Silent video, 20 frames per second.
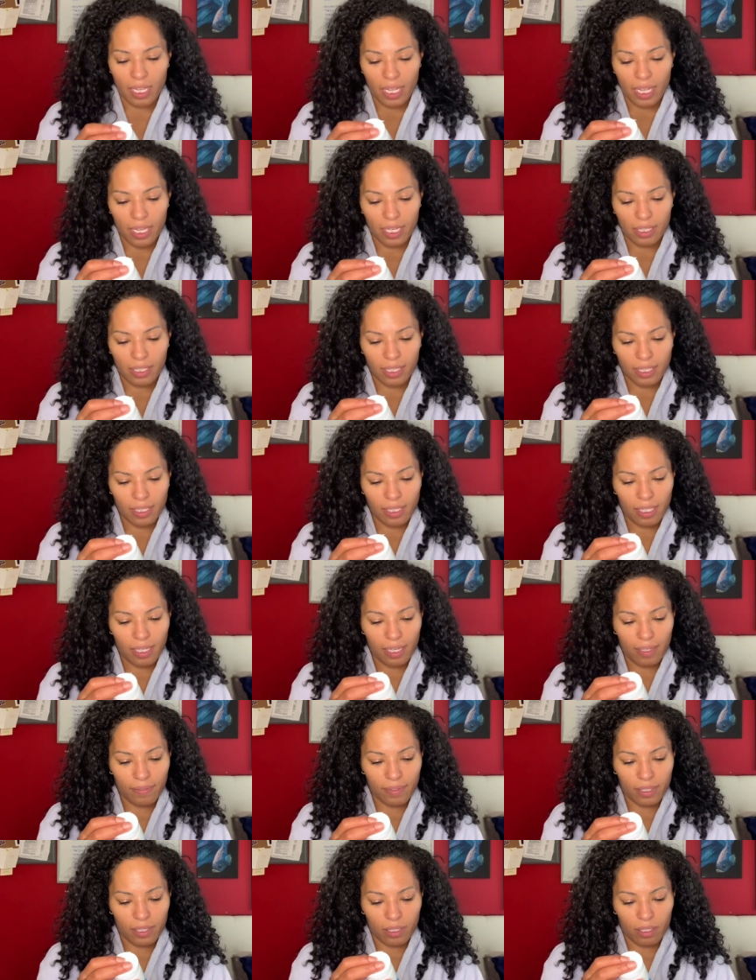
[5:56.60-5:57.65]
it doesn't
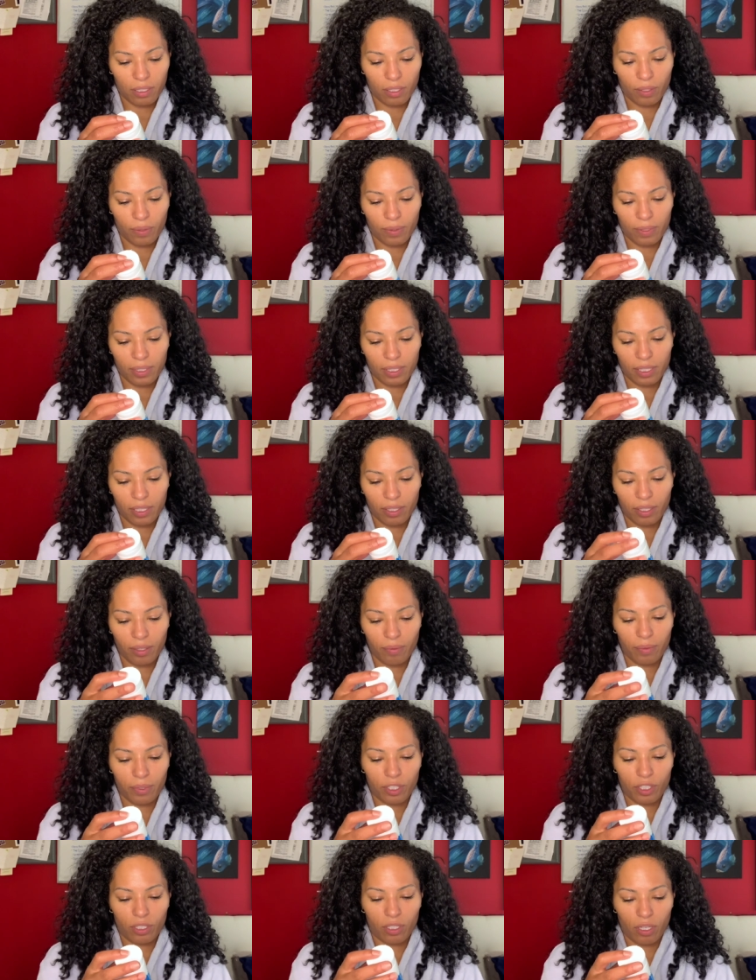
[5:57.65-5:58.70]
have silicones either,
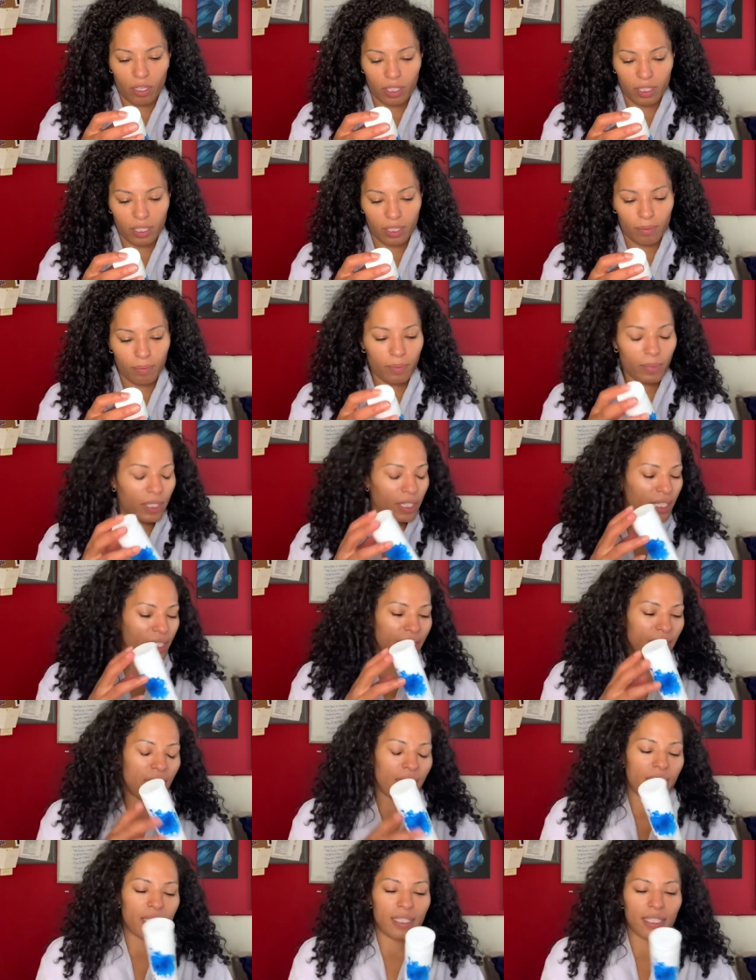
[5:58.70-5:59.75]
which is awesome.
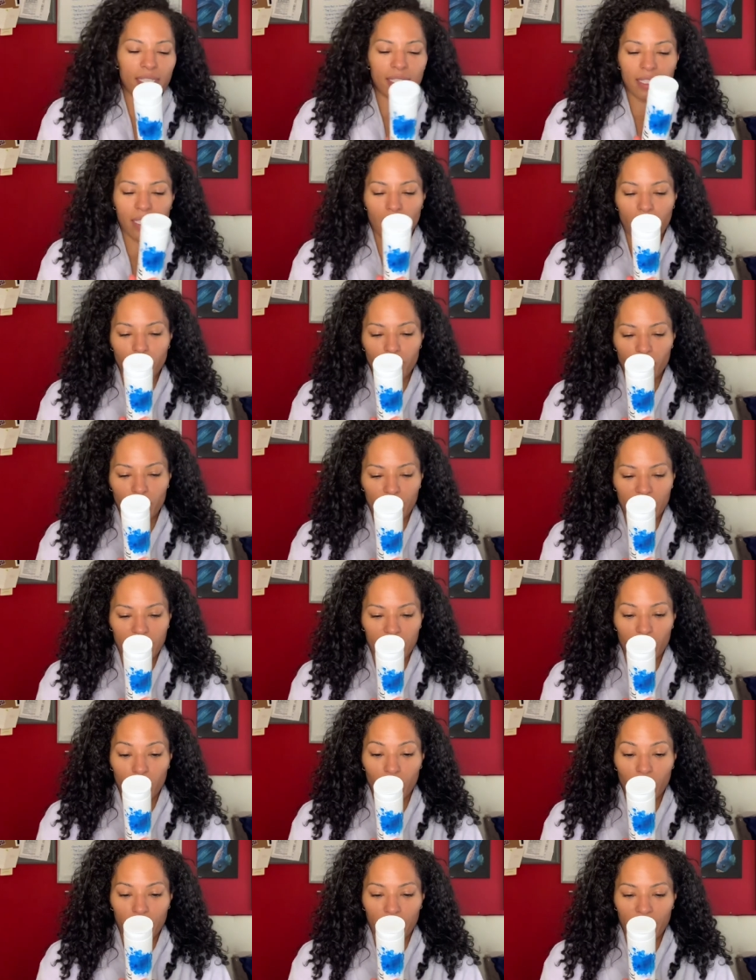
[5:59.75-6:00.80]
This comes with
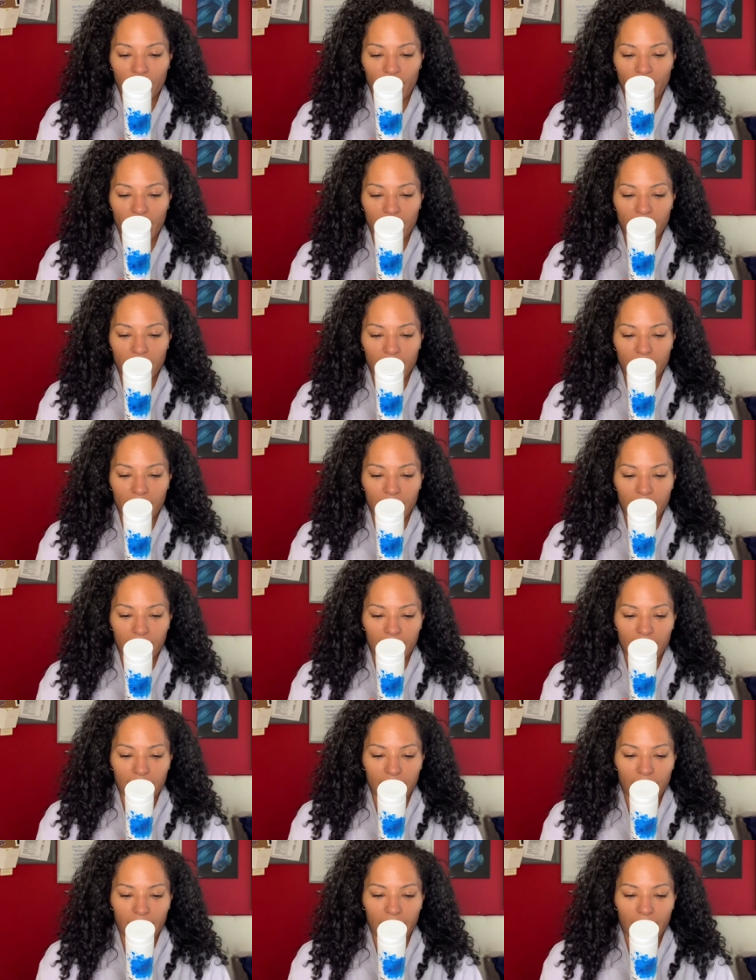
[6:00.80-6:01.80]
silk amino acids and